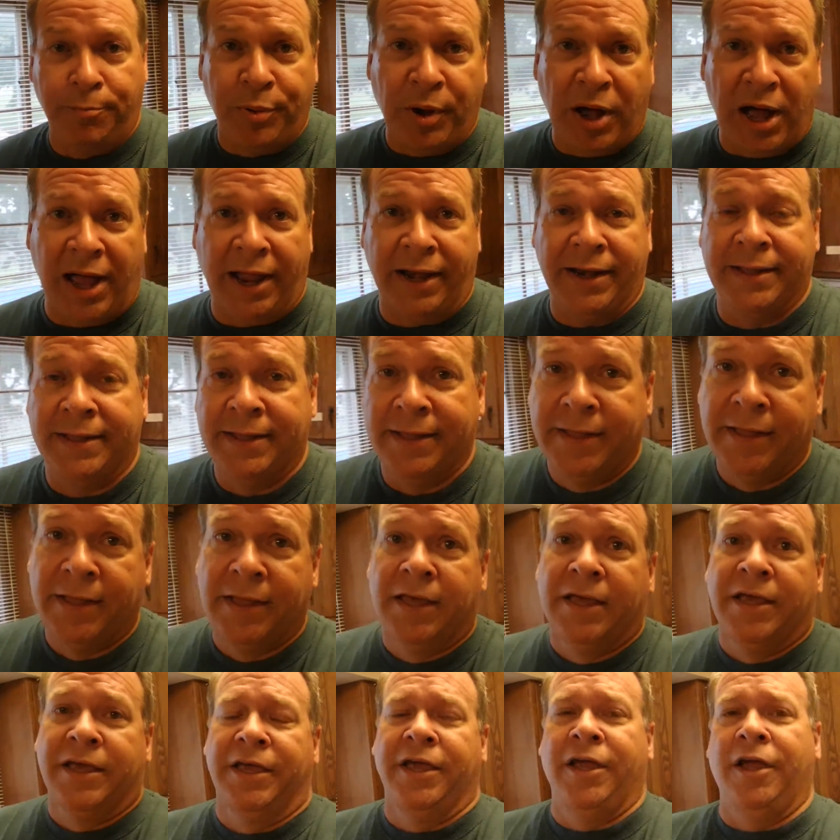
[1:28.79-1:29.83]
But
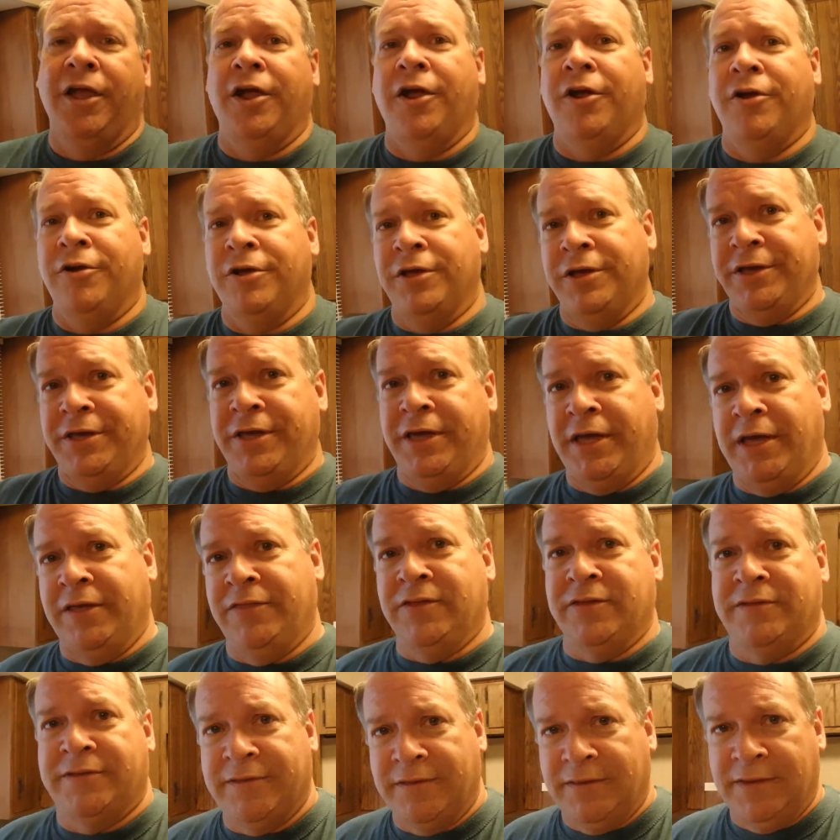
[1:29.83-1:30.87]
here in
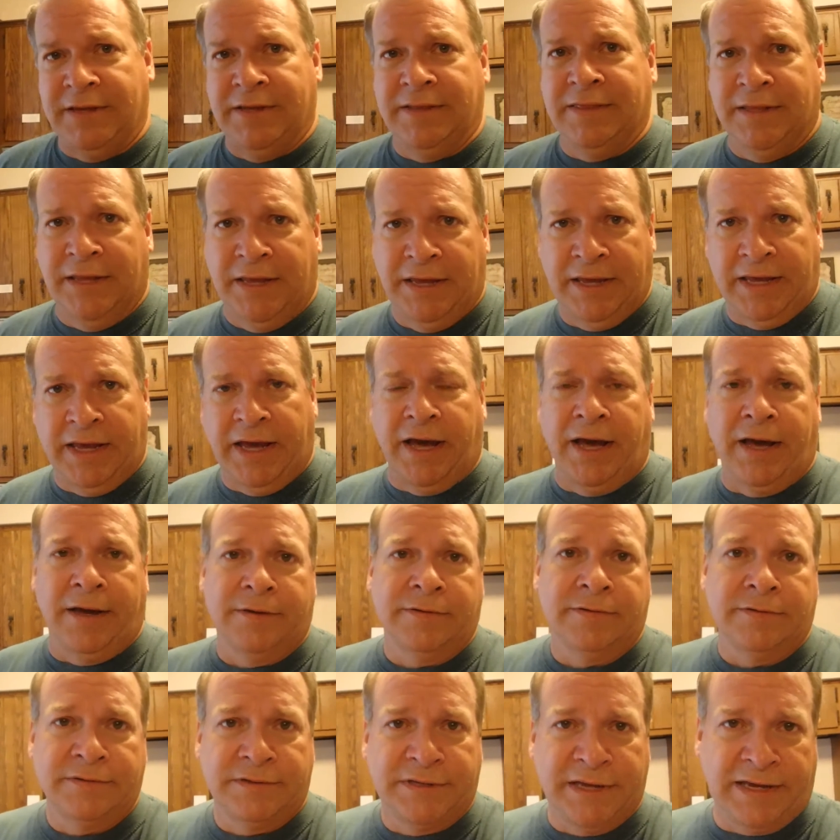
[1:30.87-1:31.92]
the
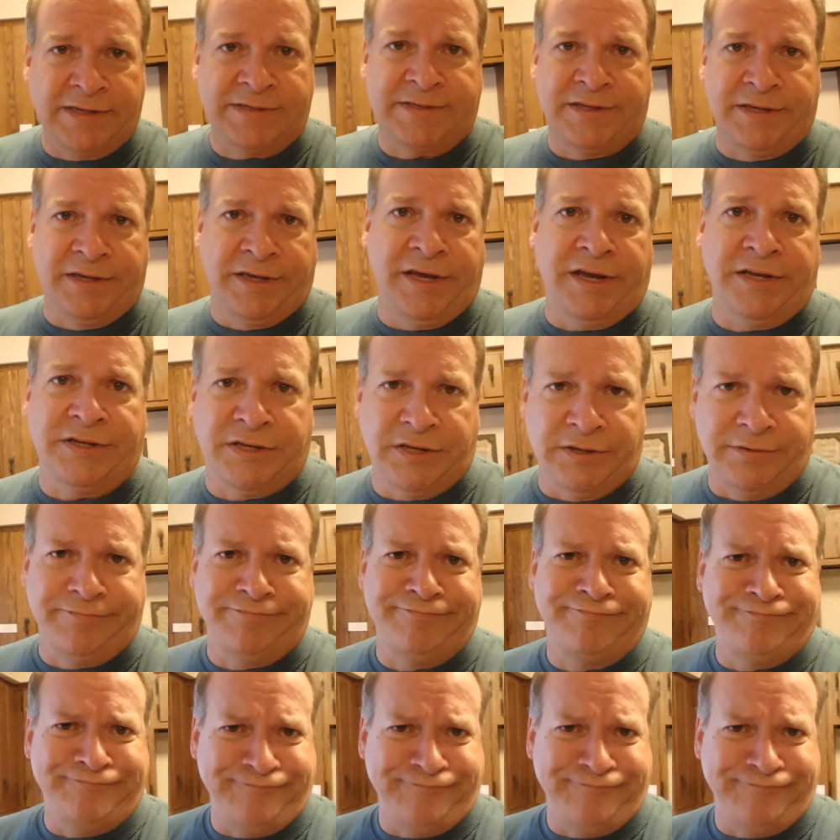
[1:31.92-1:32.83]
testing kitchen